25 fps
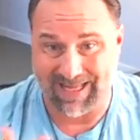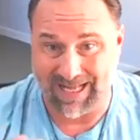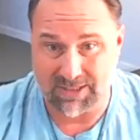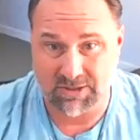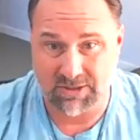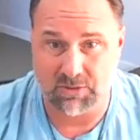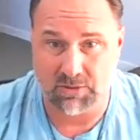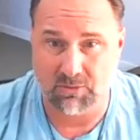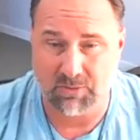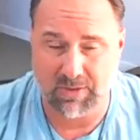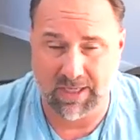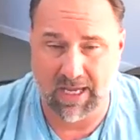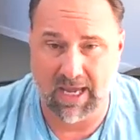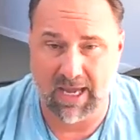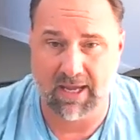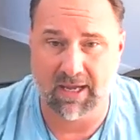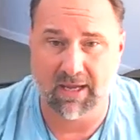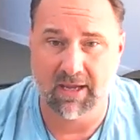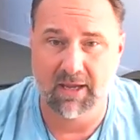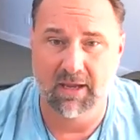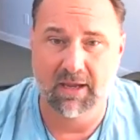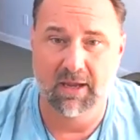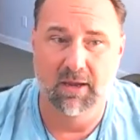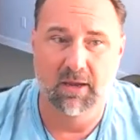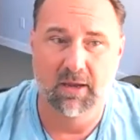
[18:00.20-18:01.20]
That's okay.
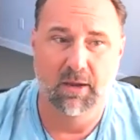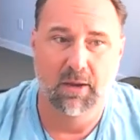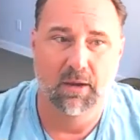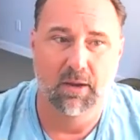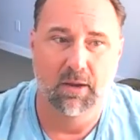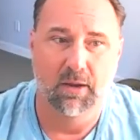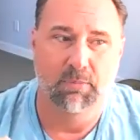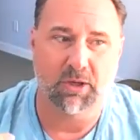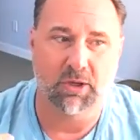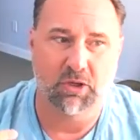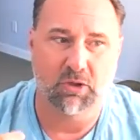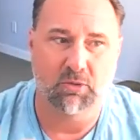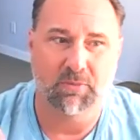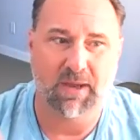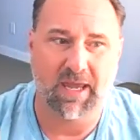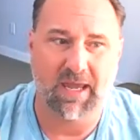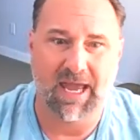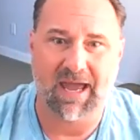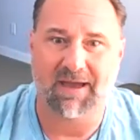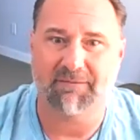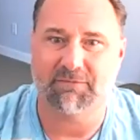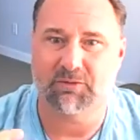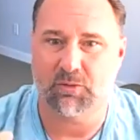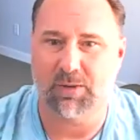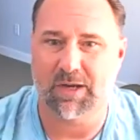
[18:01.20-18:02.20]
But you may
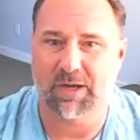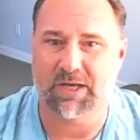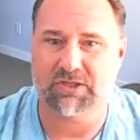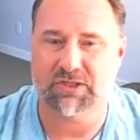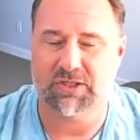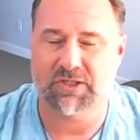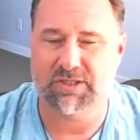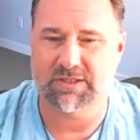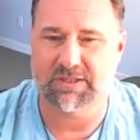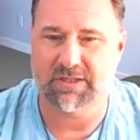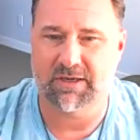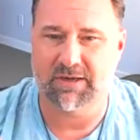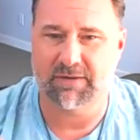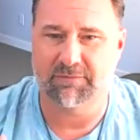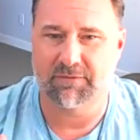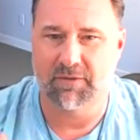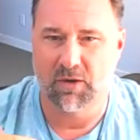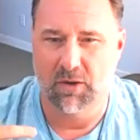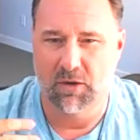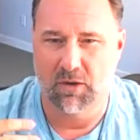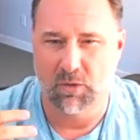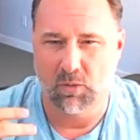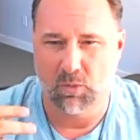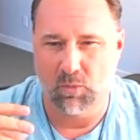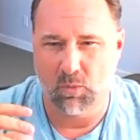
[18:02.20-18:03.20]
have questions of
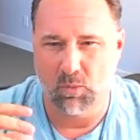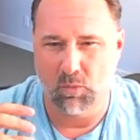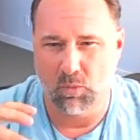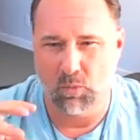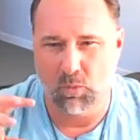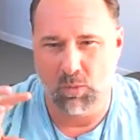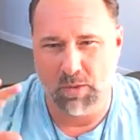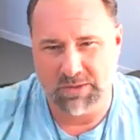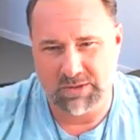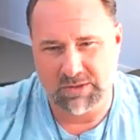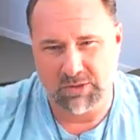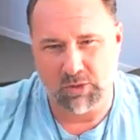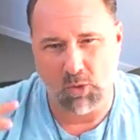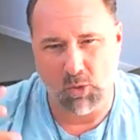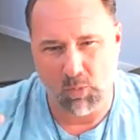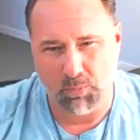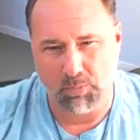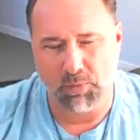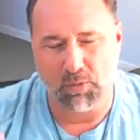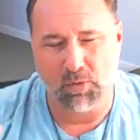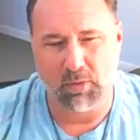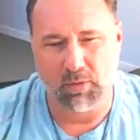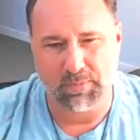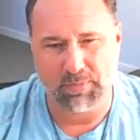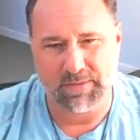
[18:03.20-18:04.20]
what's the
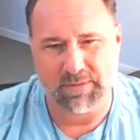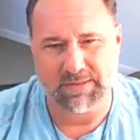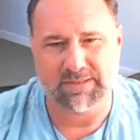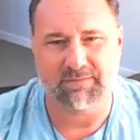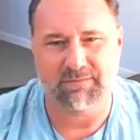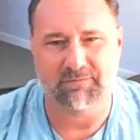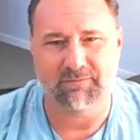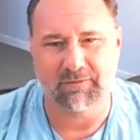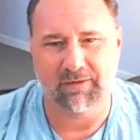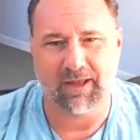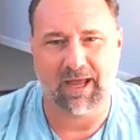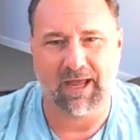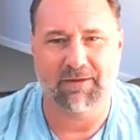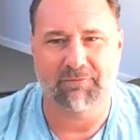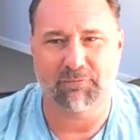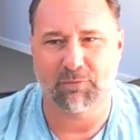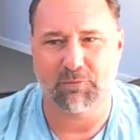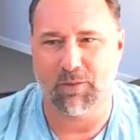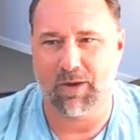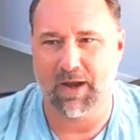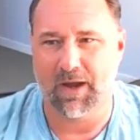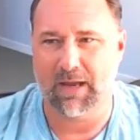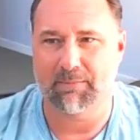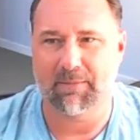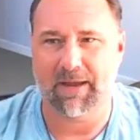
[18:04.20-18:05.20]
whole purpose of life?
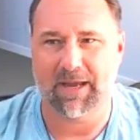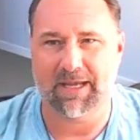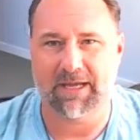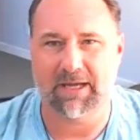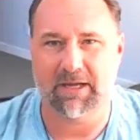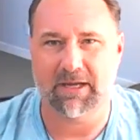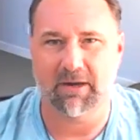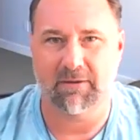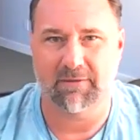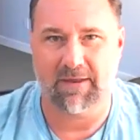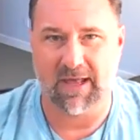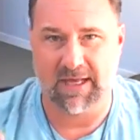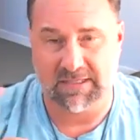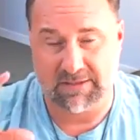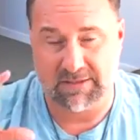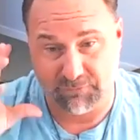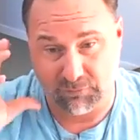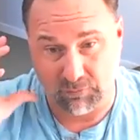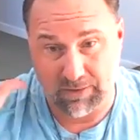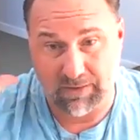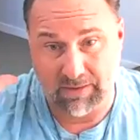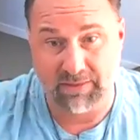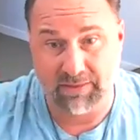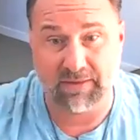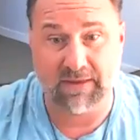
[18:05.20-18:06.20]
Why am I here? And that's
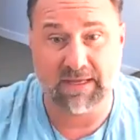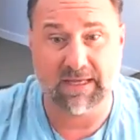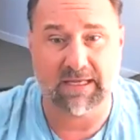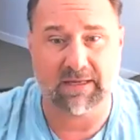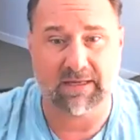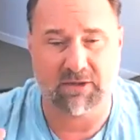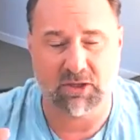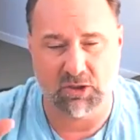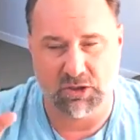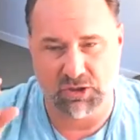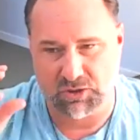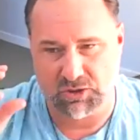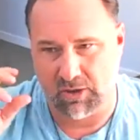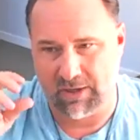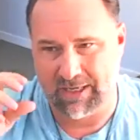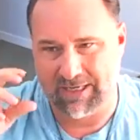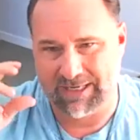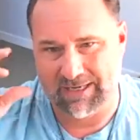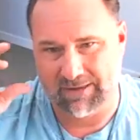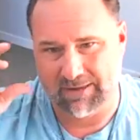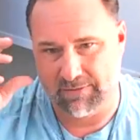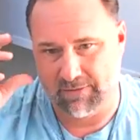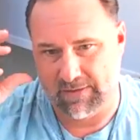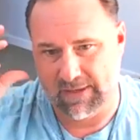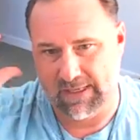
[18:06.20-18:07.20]
free thinking. You're
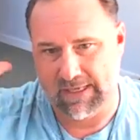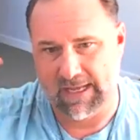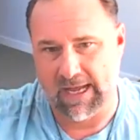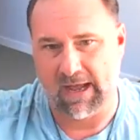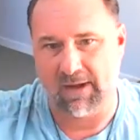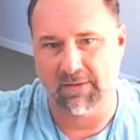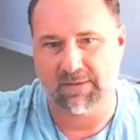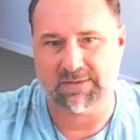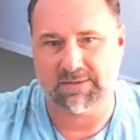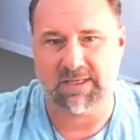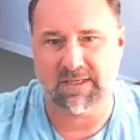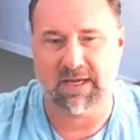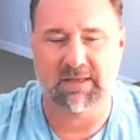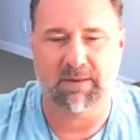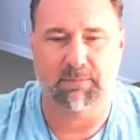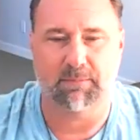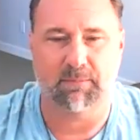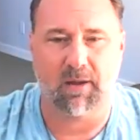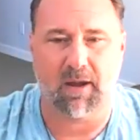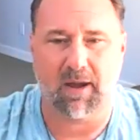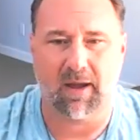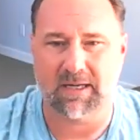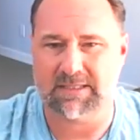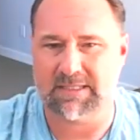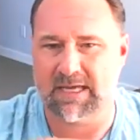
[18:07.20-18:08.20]
starting to think outside the
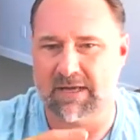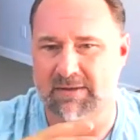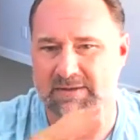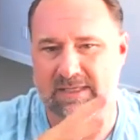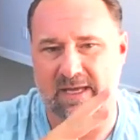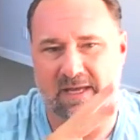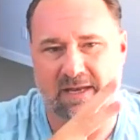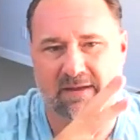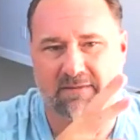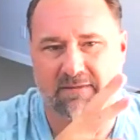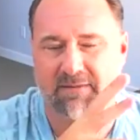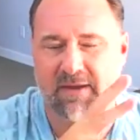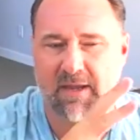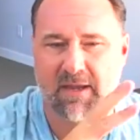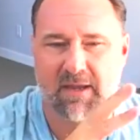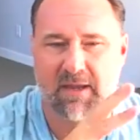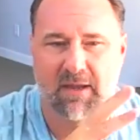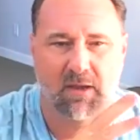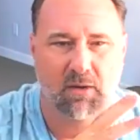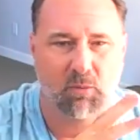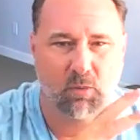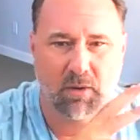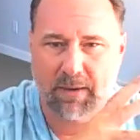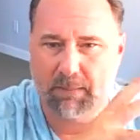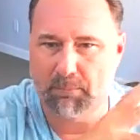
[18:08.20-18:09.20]
box, outside of
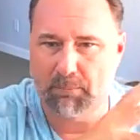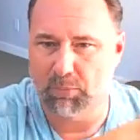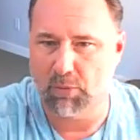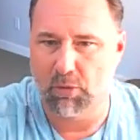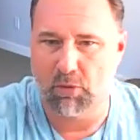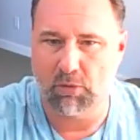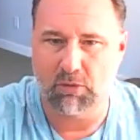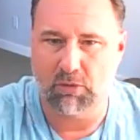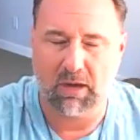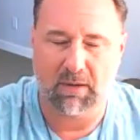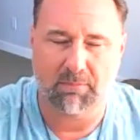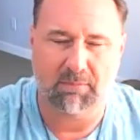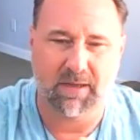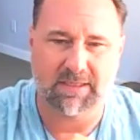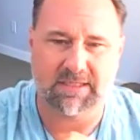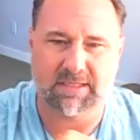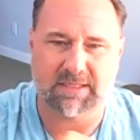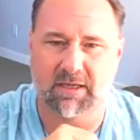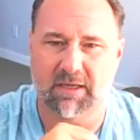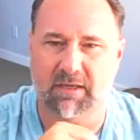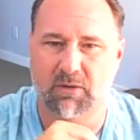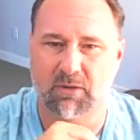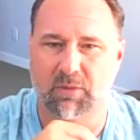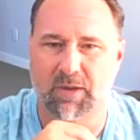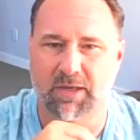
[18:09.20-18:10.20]
what a program may
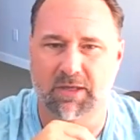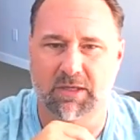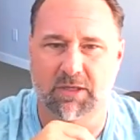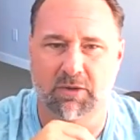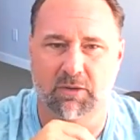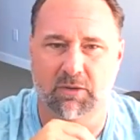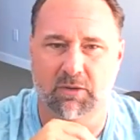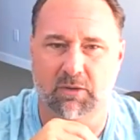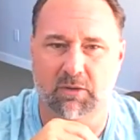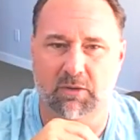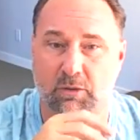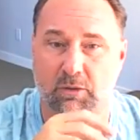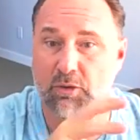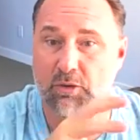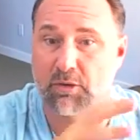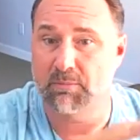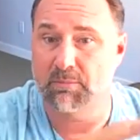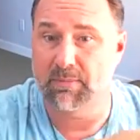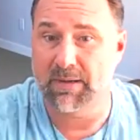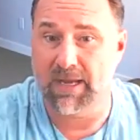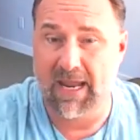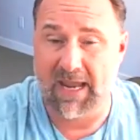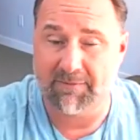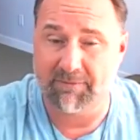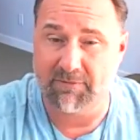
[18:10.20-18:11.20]
tell you, what your learned
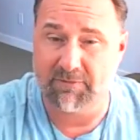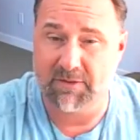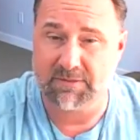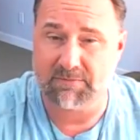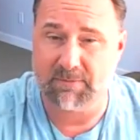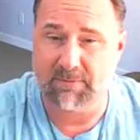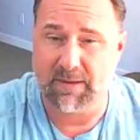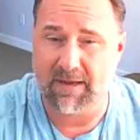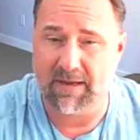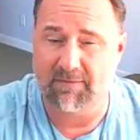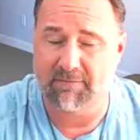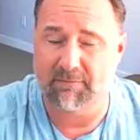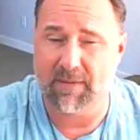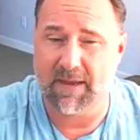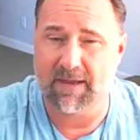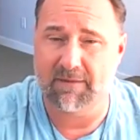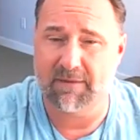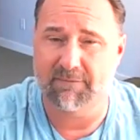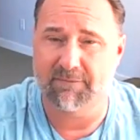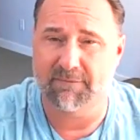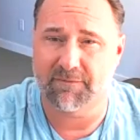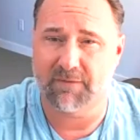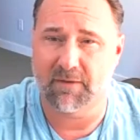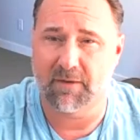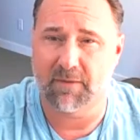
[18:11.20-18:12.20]
behaviors may have
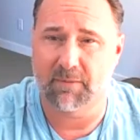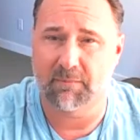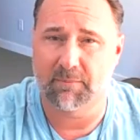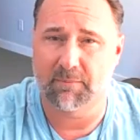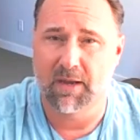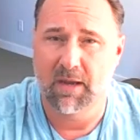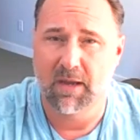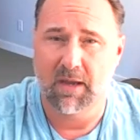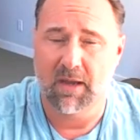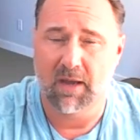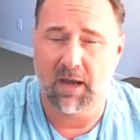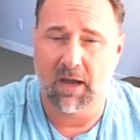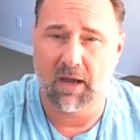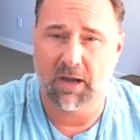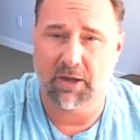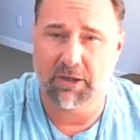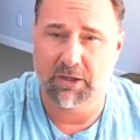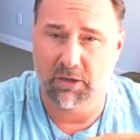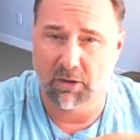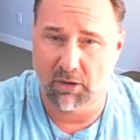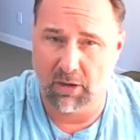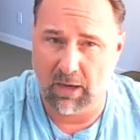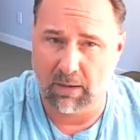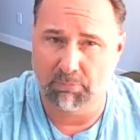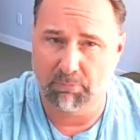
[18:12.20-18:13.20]
been from uh,
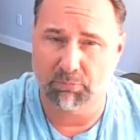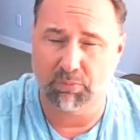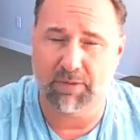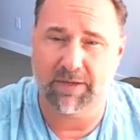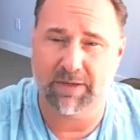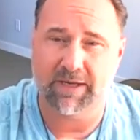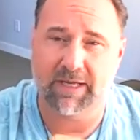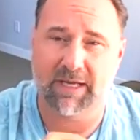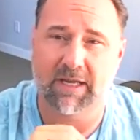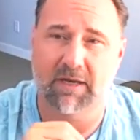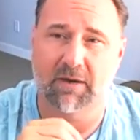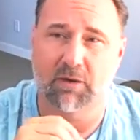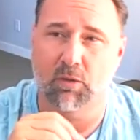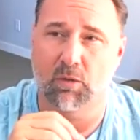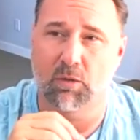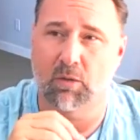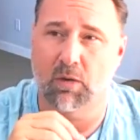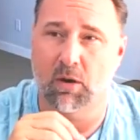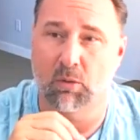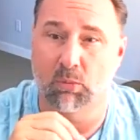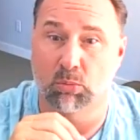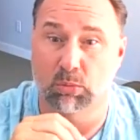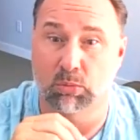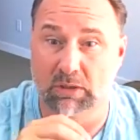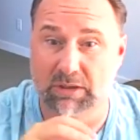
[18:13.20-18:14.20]
your upbringing or
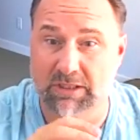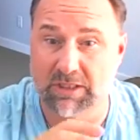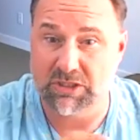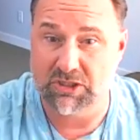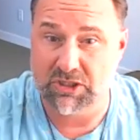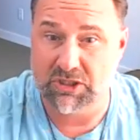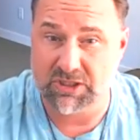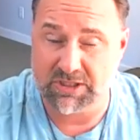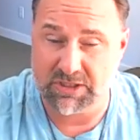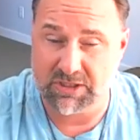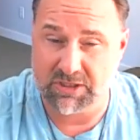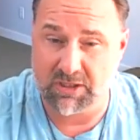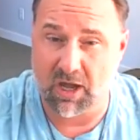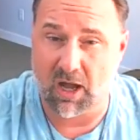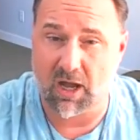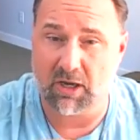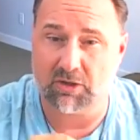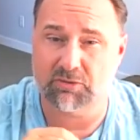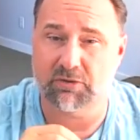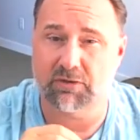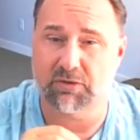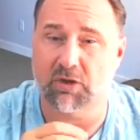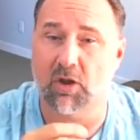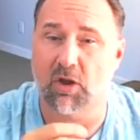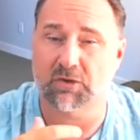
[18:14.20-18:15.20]
a religious
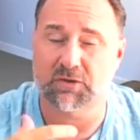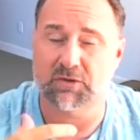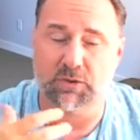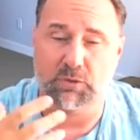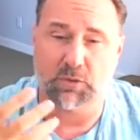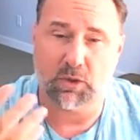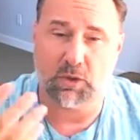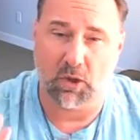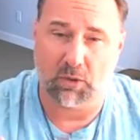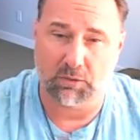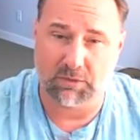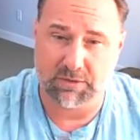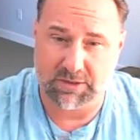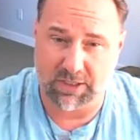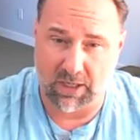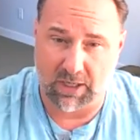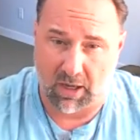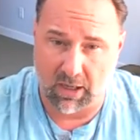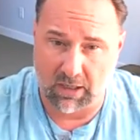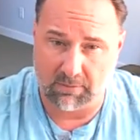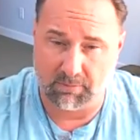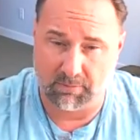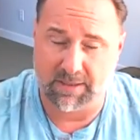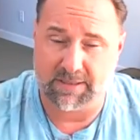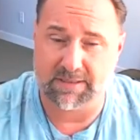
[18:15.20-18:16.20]
indoctrine, also called
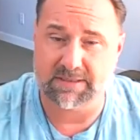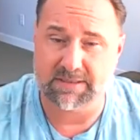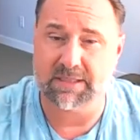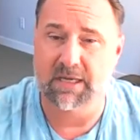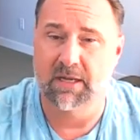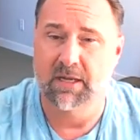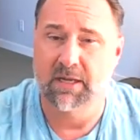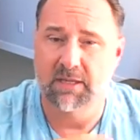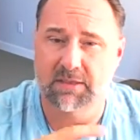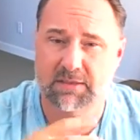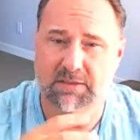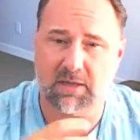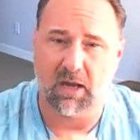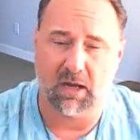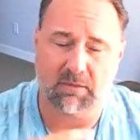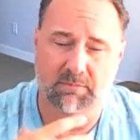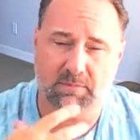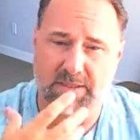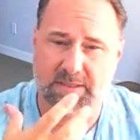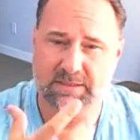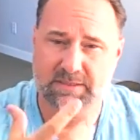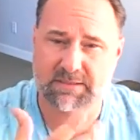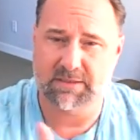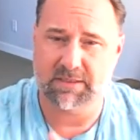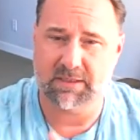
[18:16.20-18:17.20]
dogmas,
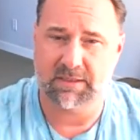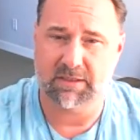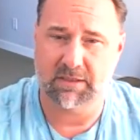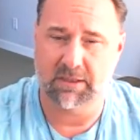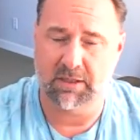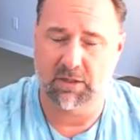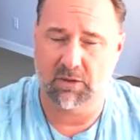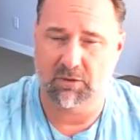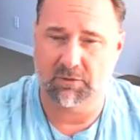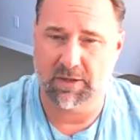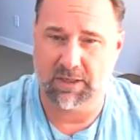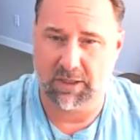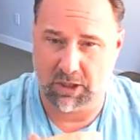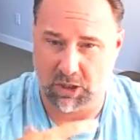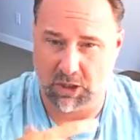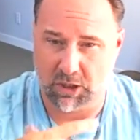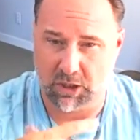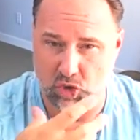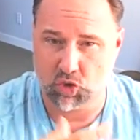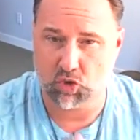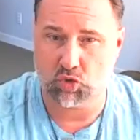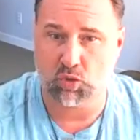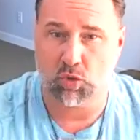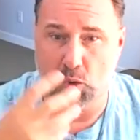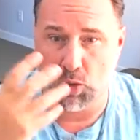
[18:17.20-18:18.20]
dogmas and you know that
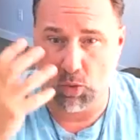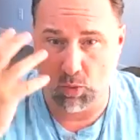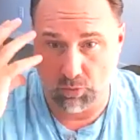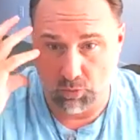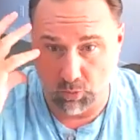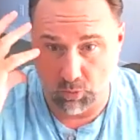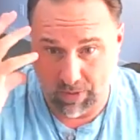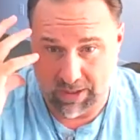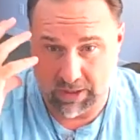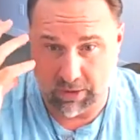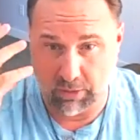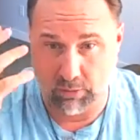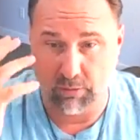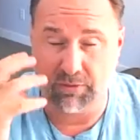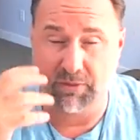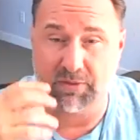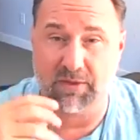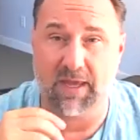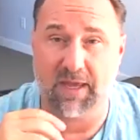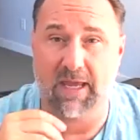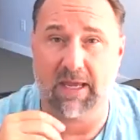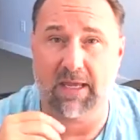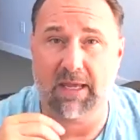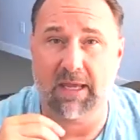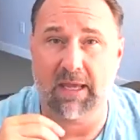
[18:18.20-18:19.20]
control the way you
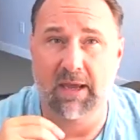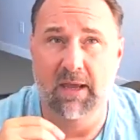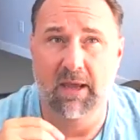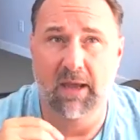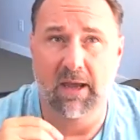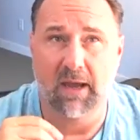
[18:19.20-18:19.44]
think.